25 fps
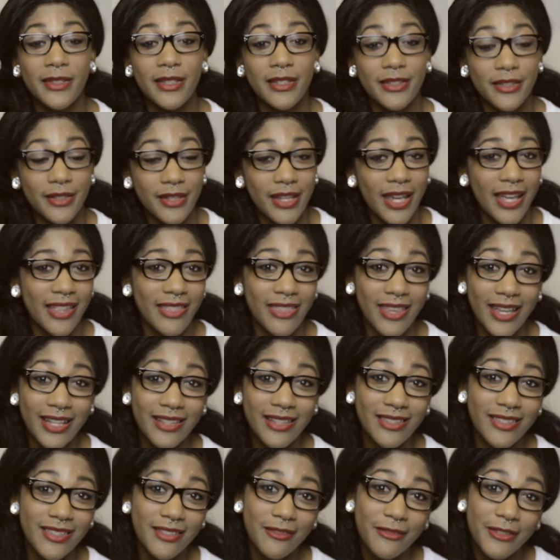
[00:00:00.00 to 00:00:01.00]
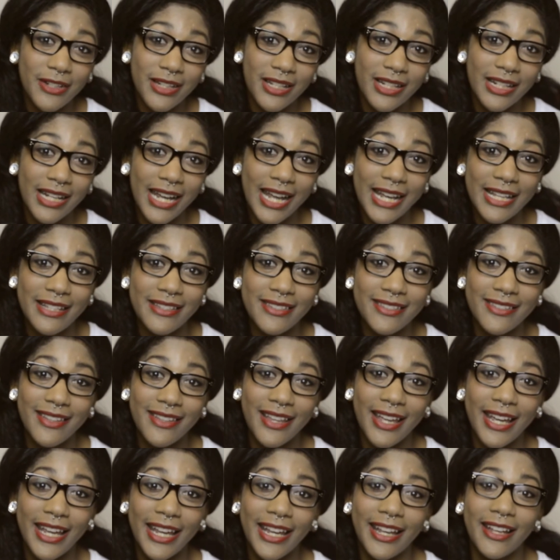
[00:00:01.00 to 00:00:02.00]
So yeah, that's a really nice
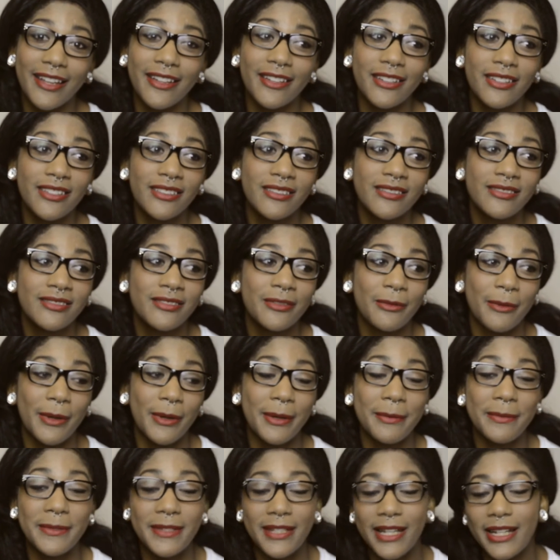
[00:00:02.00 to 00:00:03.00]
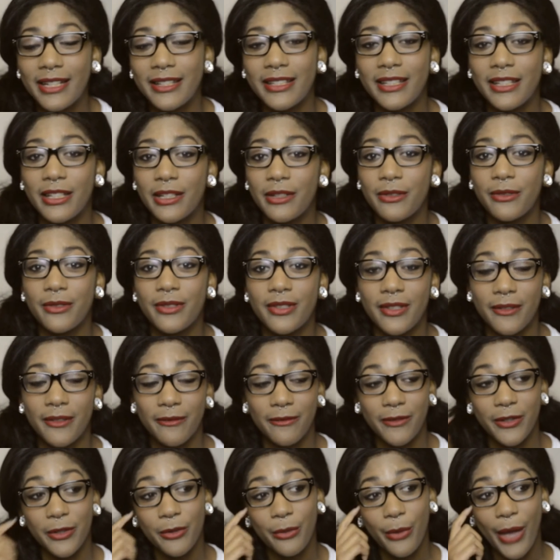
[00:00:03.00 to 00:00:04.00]
like website to use
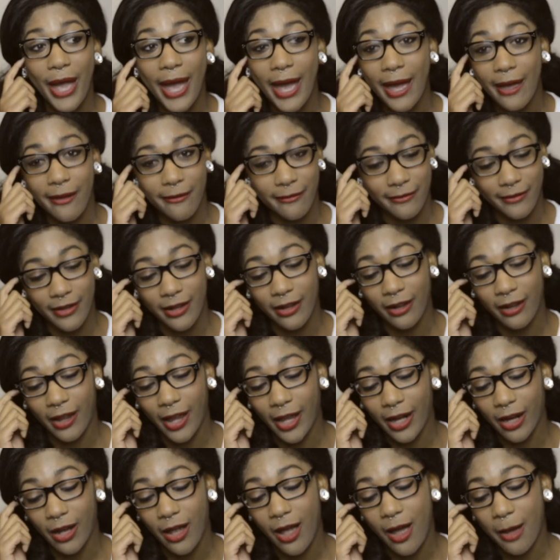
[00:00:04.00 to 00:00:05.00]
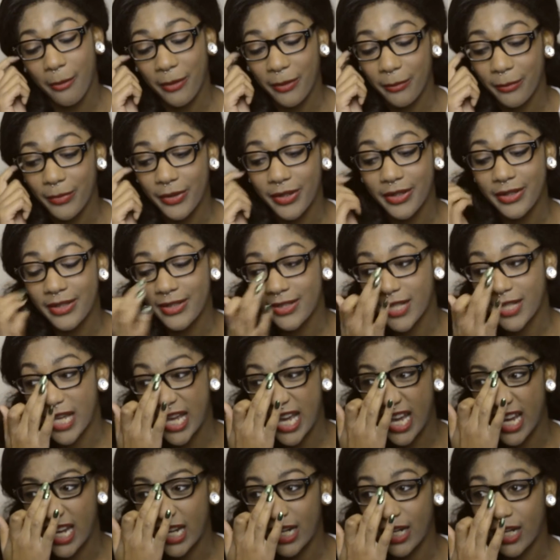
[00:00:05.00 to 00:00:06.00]
if you have a lot of comic books
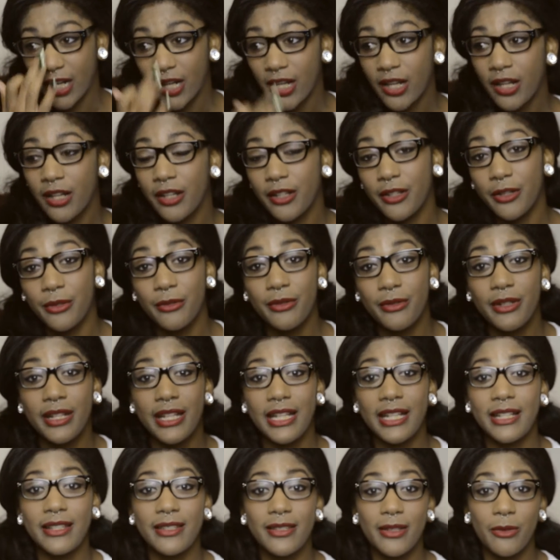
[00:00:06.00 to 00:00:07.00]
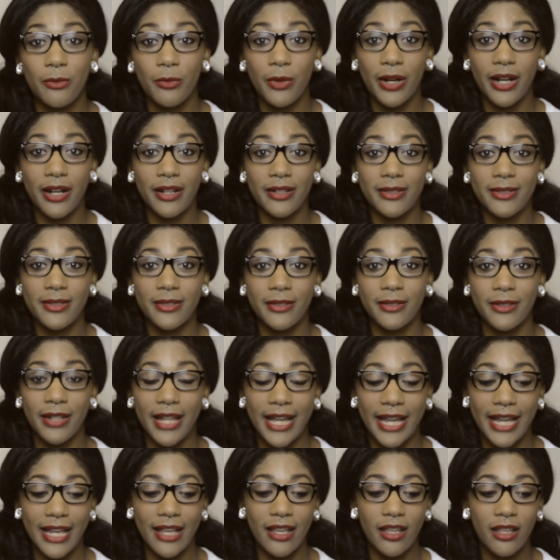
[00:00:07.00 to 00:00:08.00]
and you need somewhere to
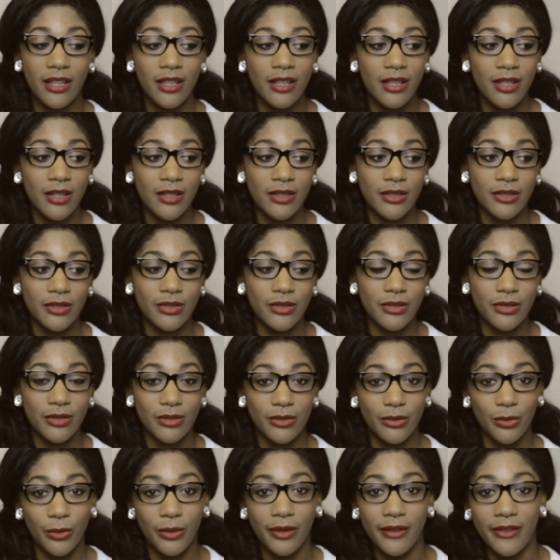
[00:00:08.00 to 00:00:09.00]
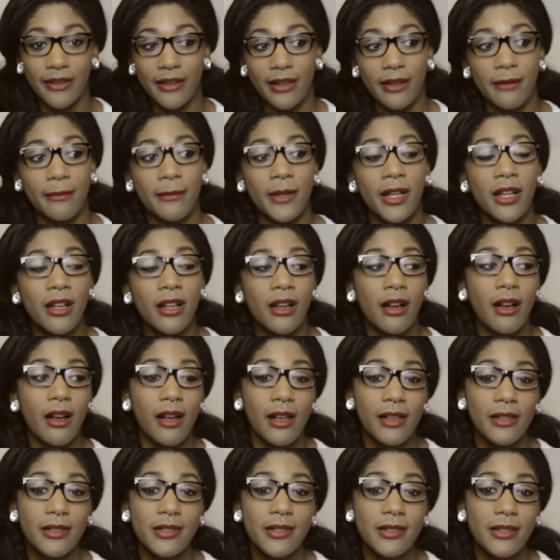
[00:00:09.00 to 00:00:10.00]
like store them.
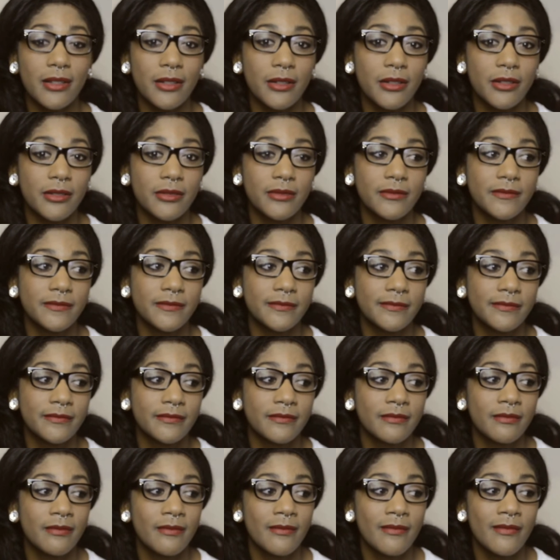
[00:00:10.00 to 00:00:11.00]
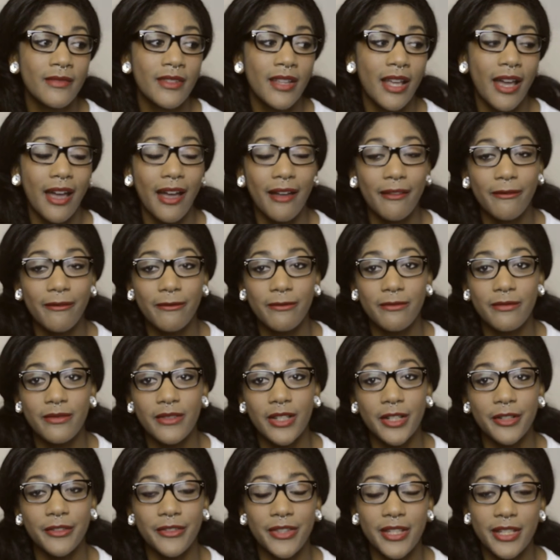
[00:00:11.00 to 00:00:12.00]
Also, I've
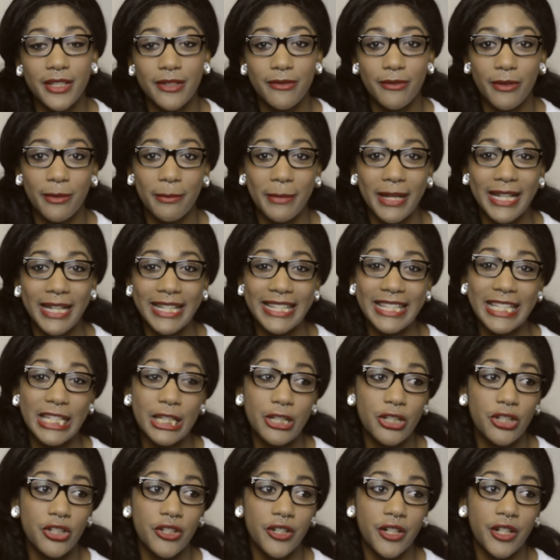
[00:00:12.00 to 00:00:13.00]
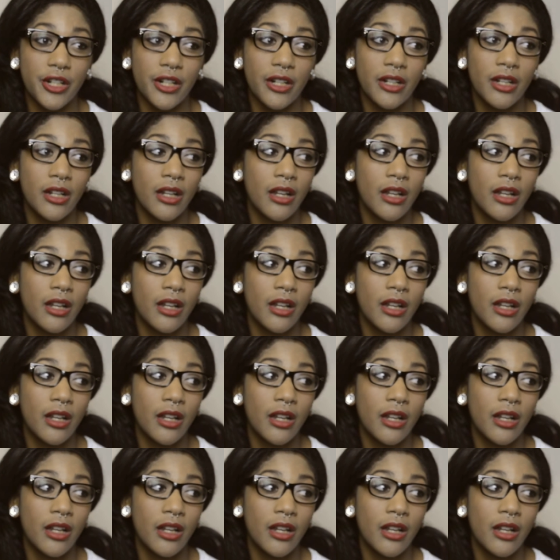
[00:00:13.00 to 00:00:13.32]
learned this from my teacher.